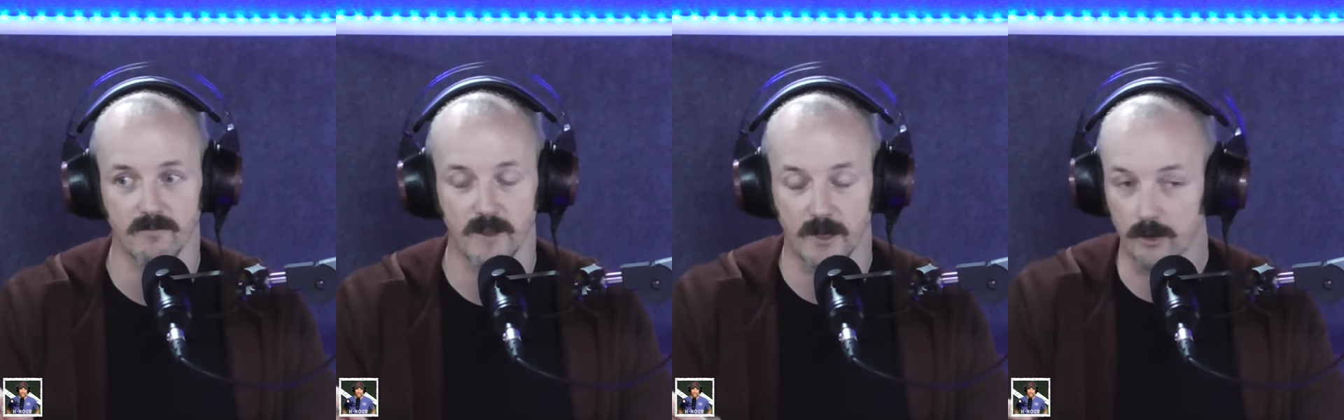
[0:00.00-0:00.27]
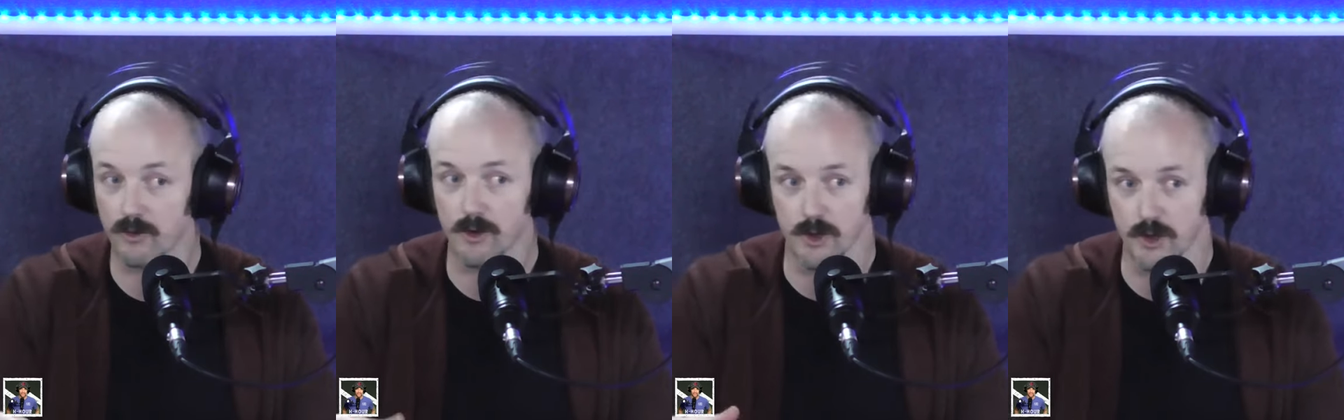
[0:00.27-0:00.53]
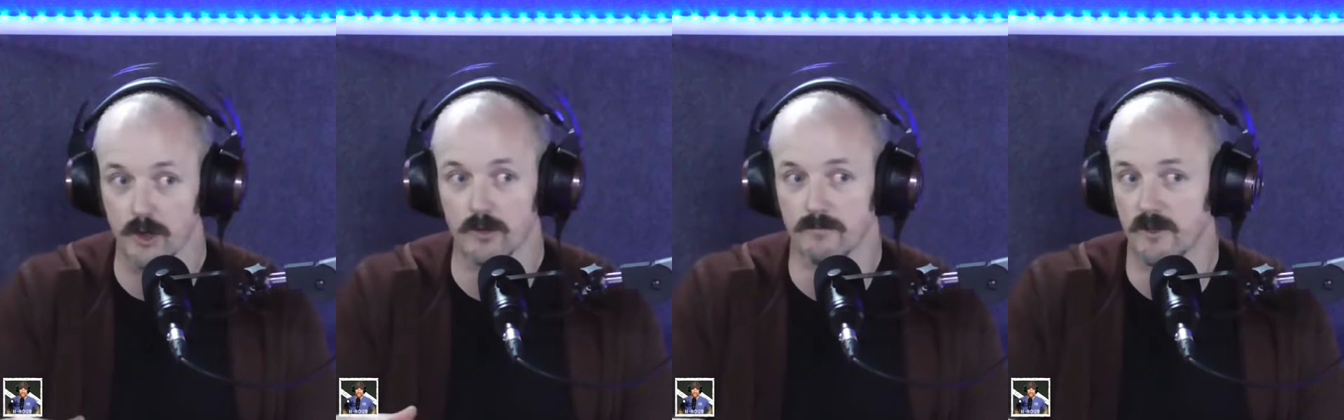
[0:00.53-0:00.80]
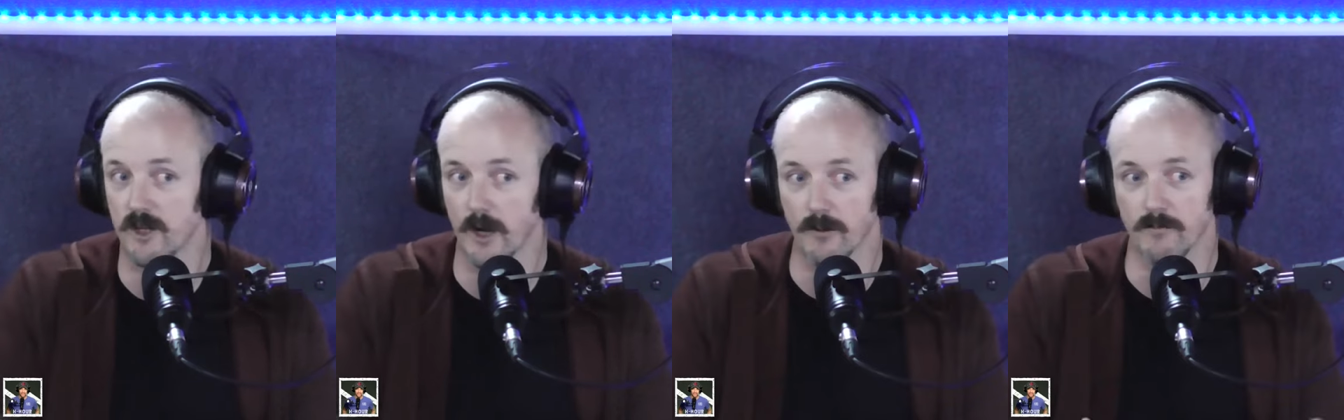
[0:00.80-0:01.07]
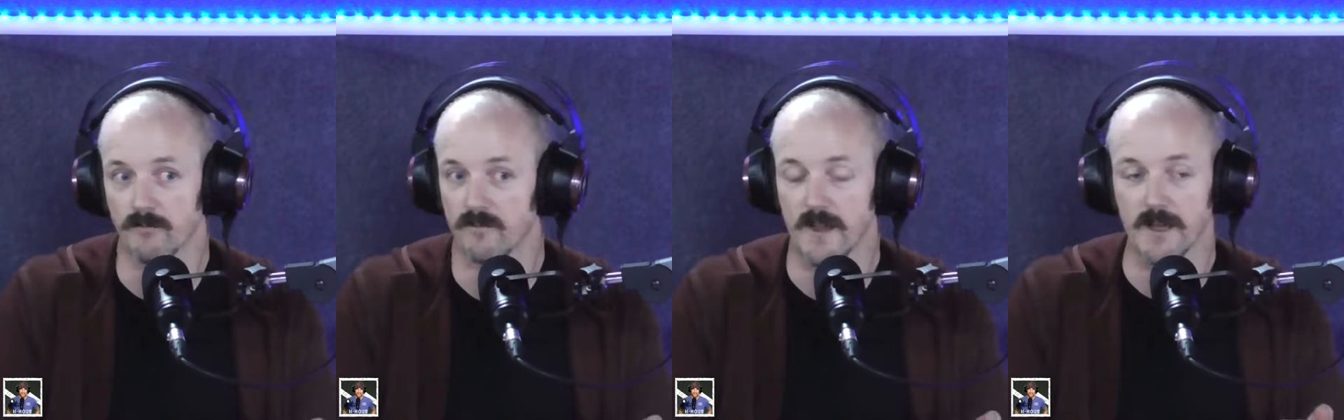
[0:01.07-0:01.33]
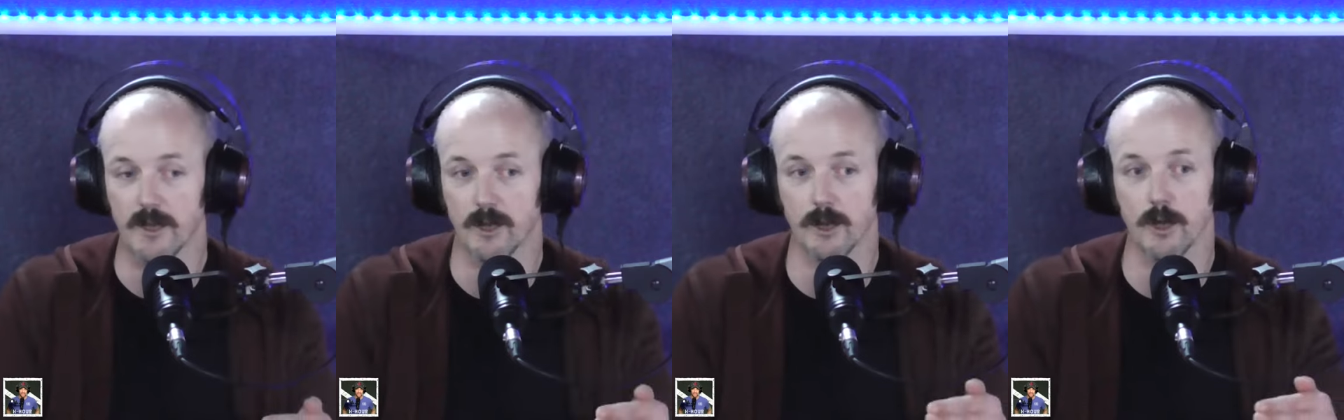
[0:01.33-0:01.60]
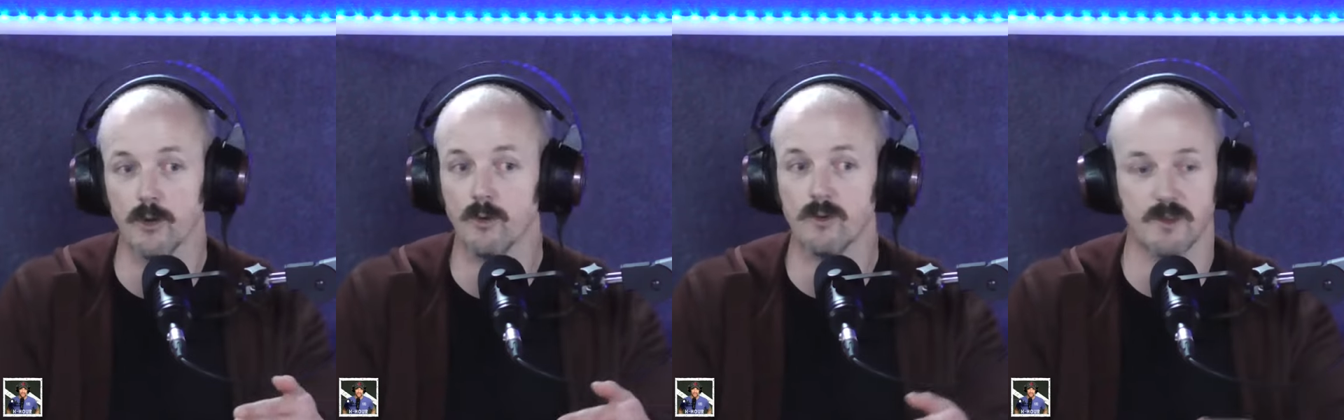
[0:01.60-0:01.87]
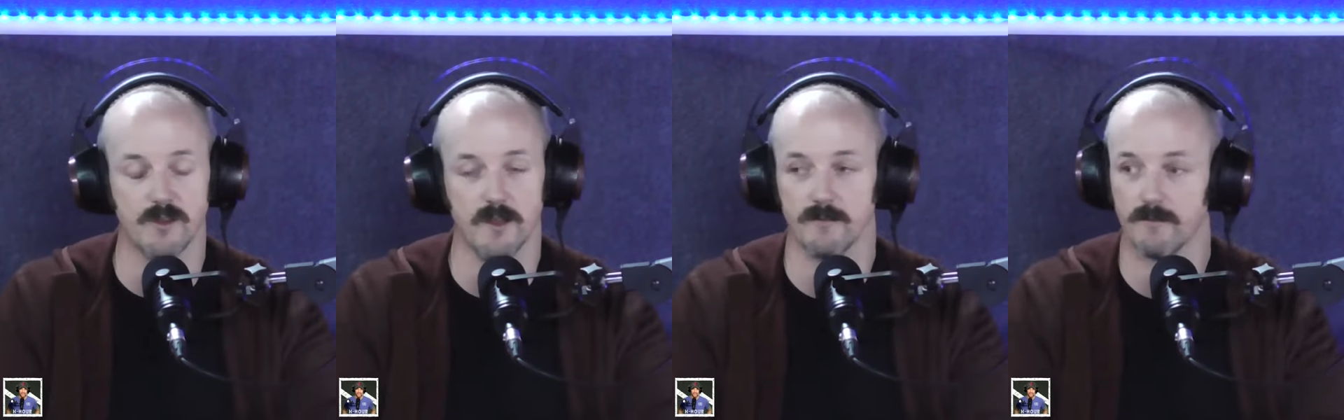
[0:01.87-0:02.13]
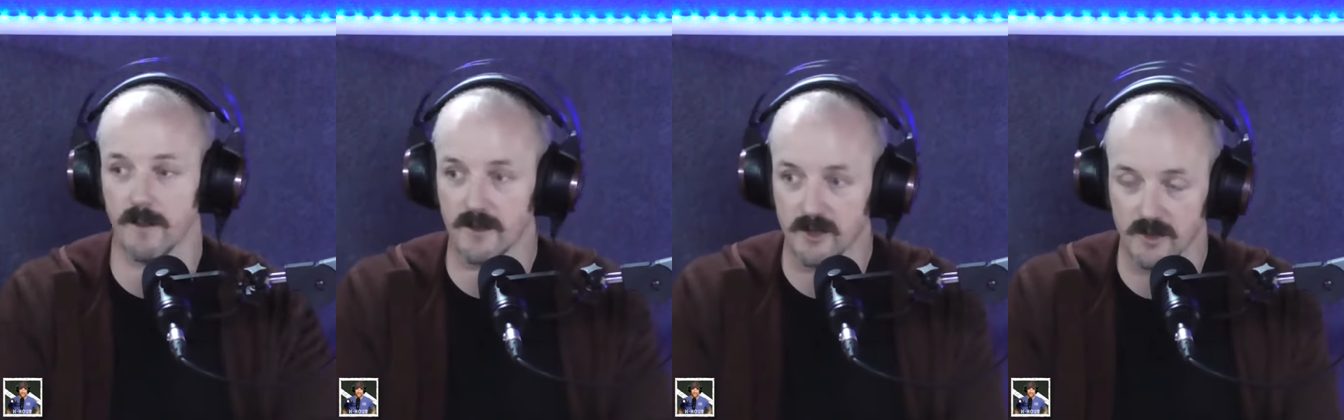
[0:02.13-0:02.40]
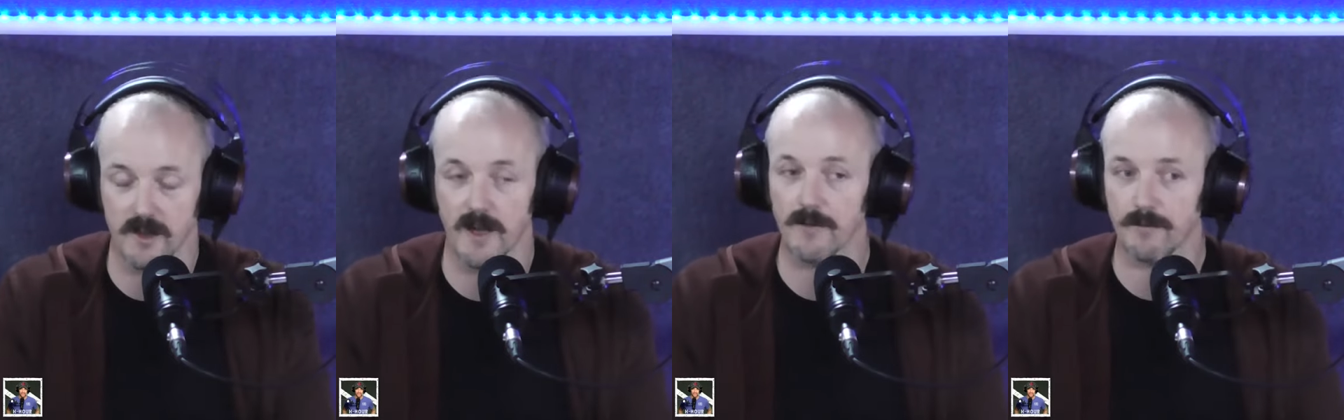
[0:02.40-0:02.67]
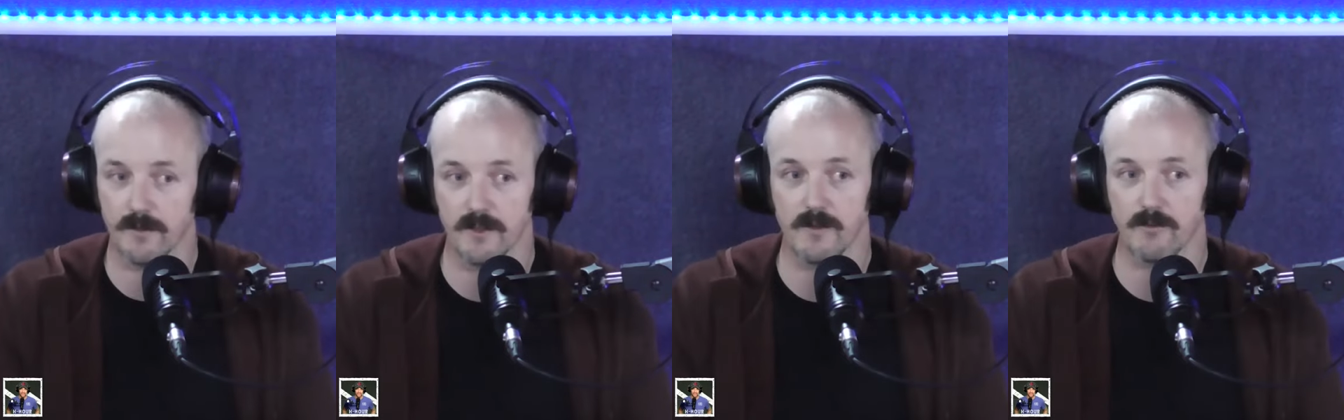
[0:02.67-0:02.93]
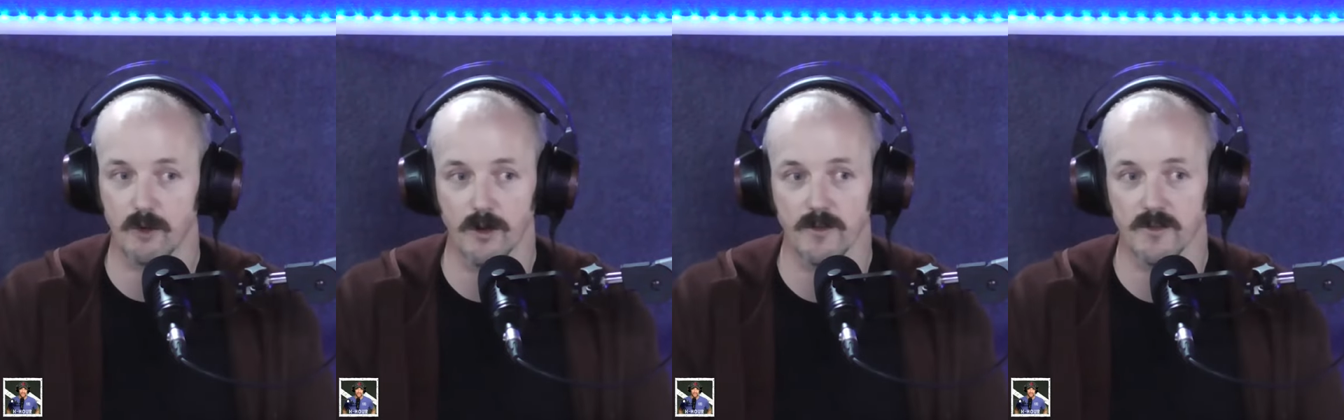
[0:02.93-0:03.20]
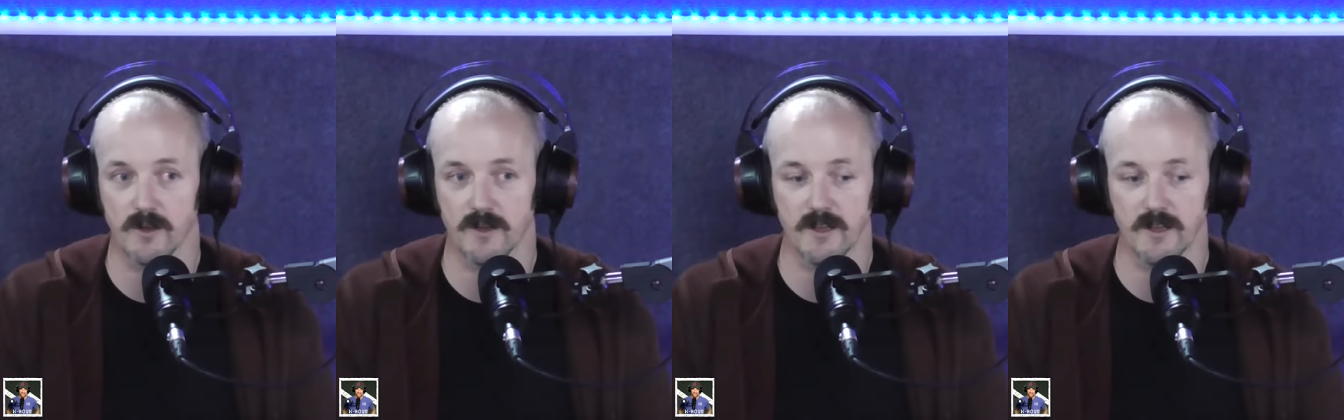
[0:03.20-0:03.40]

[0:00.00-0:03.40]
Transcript: they could just, you know, they could lose their nice life that they've got.